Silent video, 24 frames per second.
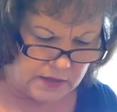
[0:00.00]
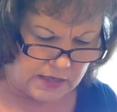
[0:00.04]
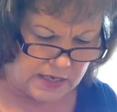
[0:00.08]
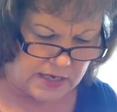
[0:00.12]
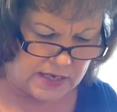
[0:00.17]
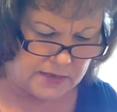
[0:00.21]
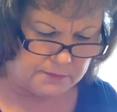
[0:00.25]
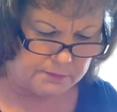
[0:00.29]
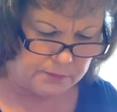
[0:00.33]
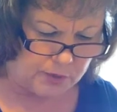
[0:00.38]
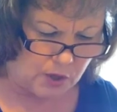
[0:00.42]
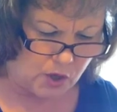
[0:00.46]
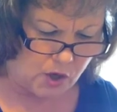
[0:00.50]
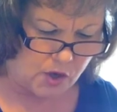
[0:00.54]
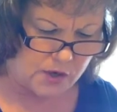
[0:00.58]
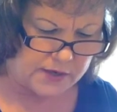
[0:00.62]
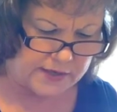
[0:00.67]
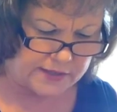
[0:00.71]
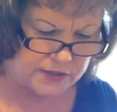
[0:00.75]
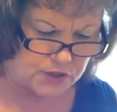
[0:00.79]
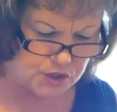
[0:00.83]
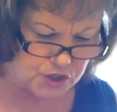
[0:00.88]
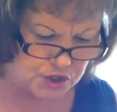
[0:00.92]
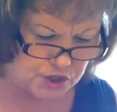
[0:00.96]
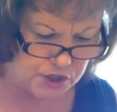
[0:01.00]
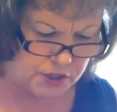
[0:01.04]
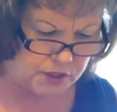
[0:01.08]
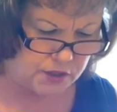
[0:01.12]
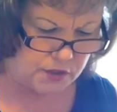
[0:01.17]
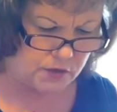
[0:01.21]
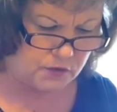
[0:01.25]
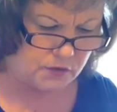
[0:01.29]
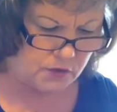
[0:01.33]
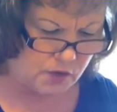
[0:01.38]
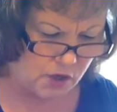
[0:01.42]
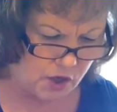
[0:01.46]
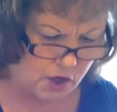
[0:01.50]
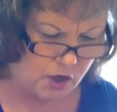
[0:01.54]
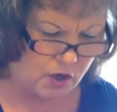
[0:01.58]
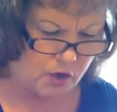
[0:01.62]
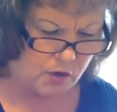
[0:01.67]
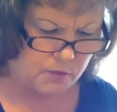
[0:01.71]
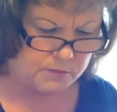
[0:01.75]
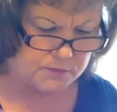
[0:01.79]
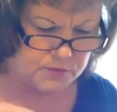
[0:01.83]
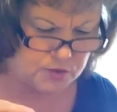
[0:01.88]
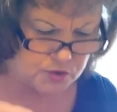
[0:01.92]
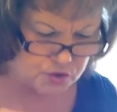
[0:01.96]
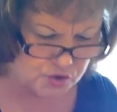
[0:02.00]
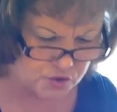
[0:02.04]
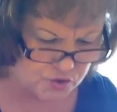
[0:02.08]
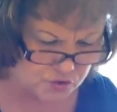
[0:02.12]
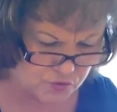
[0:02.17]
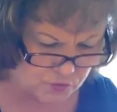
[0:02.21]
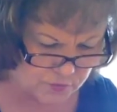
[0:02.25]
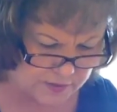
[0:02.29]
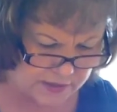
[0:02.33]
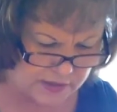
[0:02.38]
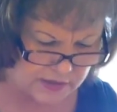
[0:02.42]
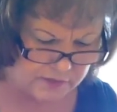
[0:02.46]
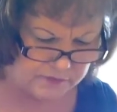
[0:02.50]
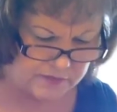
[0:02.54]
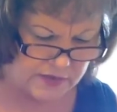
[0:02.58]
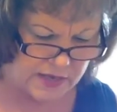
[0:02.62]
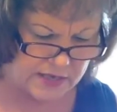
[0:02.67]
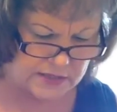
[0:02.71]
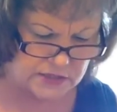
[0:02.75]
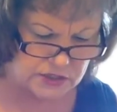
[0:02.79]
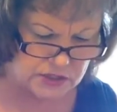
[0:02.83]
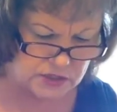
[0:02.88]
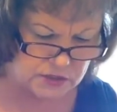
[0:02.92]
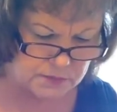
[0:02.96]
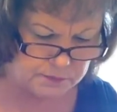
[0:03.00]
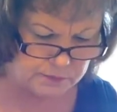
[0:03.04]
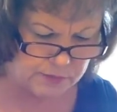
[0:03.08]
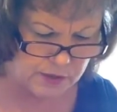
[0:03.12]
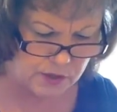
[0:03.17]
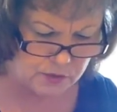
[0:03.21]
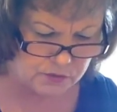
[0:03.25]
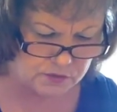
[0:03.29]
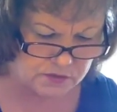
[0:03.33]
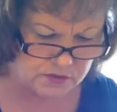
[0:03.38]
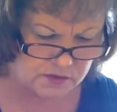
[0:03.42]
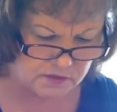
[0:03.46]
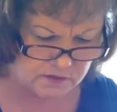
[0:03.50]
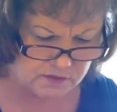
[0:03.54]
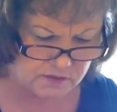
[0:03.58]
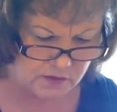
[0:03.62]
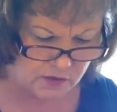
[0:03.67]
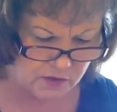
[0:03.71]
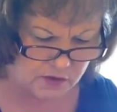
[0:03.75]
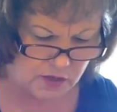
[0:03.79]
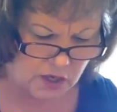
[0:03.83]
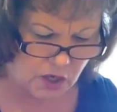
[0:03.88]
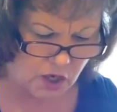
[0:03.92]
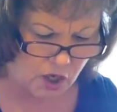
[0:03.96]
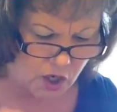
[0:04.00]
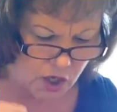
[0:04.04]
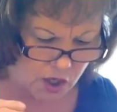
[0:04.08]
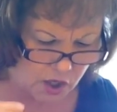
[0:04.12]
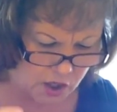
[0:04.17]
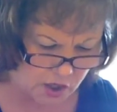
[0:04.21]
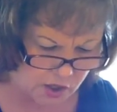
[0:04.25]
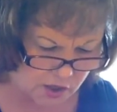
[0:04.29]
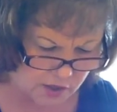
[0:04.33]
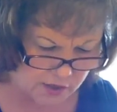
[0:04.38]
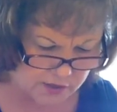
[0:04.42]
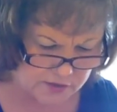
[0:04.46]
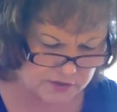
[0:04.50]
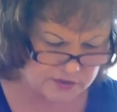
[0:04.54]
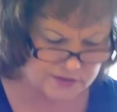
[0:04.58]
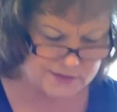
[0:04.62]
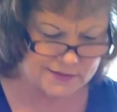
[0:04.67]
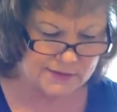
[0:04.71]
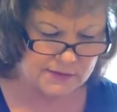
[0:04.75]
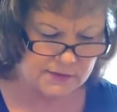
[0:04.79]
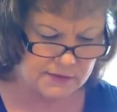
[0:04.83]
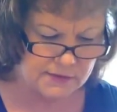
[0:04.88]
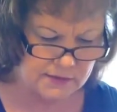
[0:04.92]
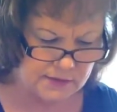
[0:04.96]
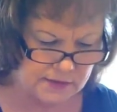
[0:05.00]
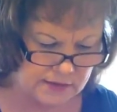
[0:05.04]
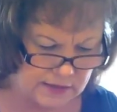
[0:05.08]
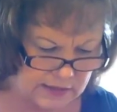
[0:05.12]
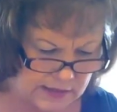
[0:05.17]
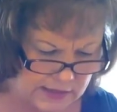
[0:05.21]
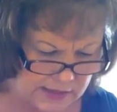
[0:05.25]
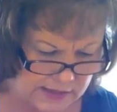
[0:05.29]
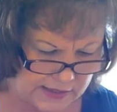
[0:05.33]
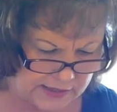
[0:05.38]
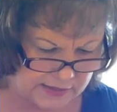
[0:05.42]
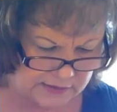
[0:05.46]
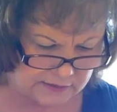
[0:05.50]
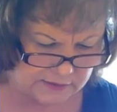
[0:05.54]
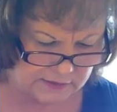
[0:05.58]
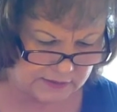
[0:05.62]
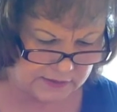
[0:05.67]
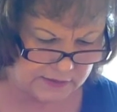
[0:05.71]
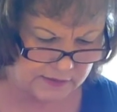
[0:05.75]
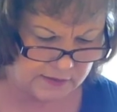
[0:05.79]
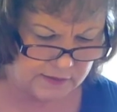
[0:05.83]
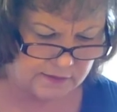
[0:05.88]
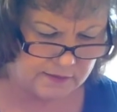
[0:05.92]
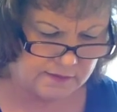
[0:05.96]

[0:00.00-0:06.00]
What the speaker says: imparting cheer, hope, strength, and spoke to their hearts kindly.